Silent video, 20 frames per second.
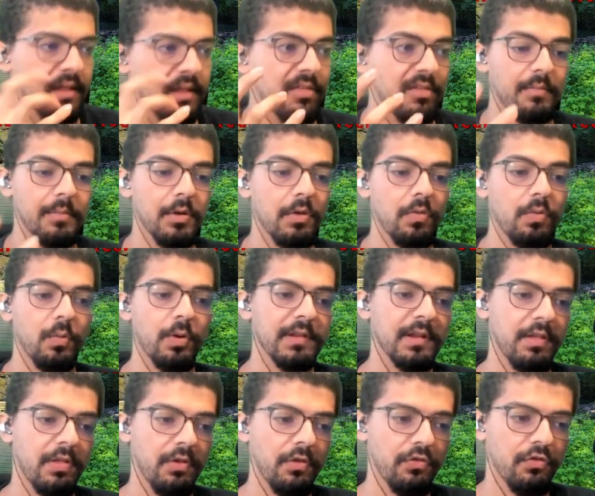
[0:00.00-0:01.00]
As somebody who's worked
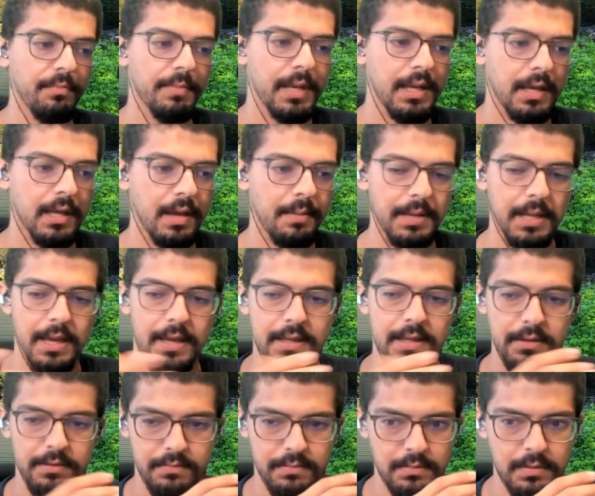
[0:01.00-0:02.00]
at a social media company, I
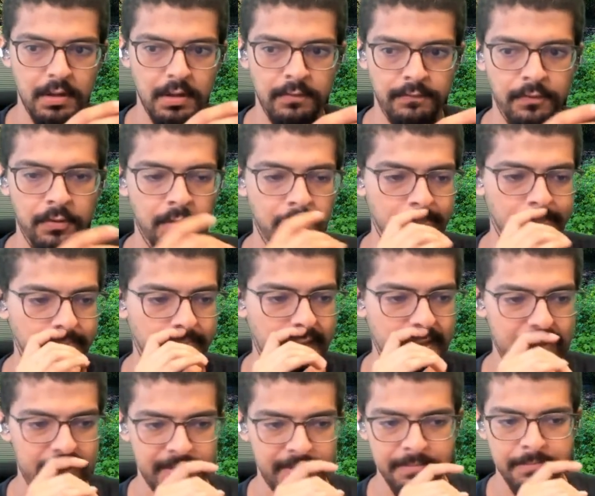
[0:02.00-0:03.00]
can confirm
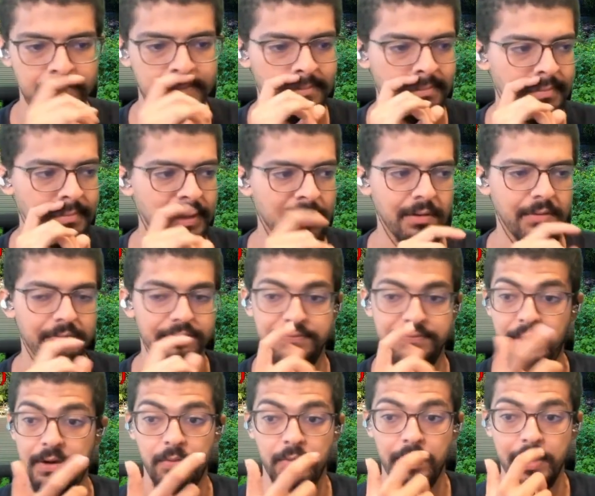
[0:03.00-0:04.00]
that,
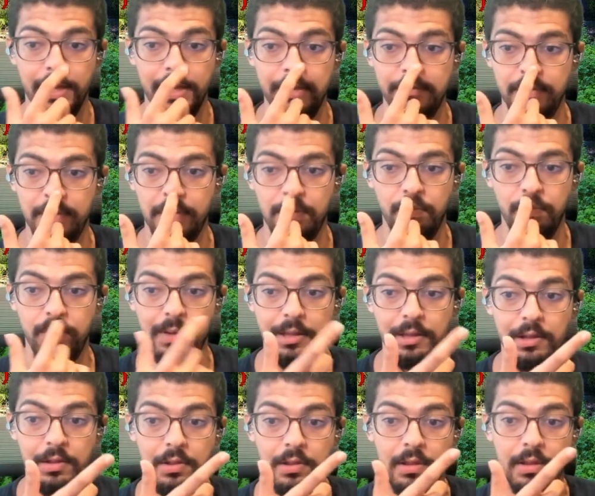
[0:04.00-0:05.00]
federal agents
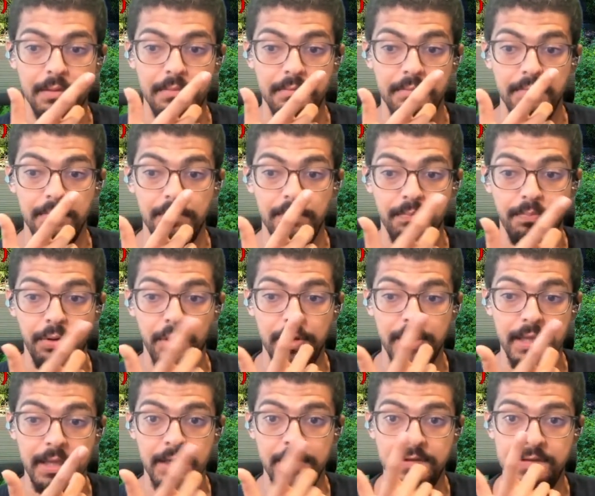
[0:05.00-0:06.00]
will
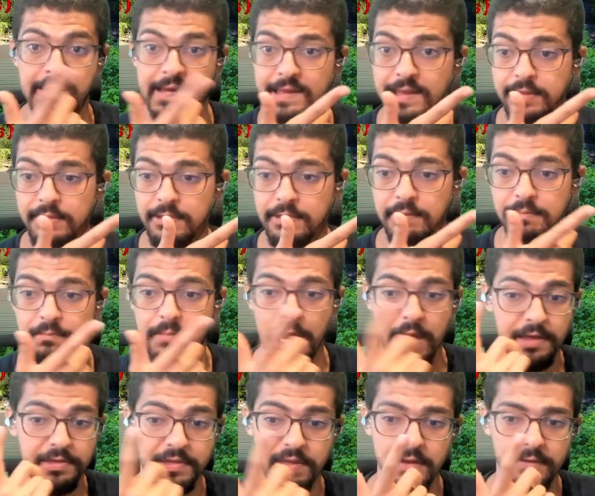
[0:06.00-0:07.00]
put in tickets
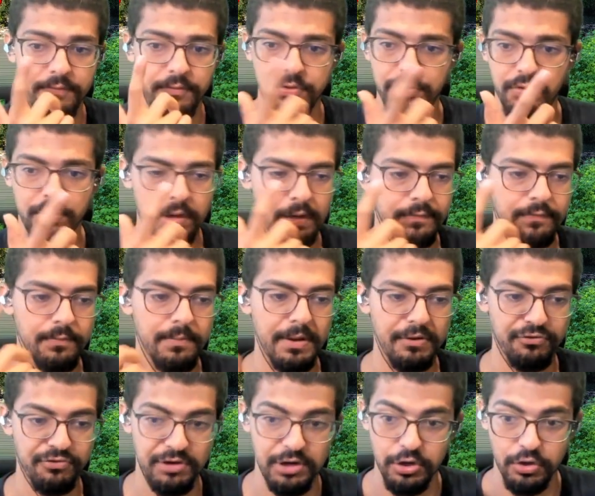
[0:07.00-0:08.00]
asking for certain
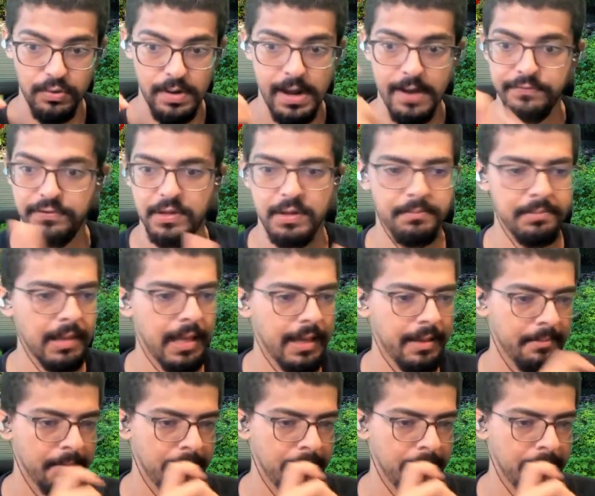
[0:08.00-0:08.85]
information, and you have to comply.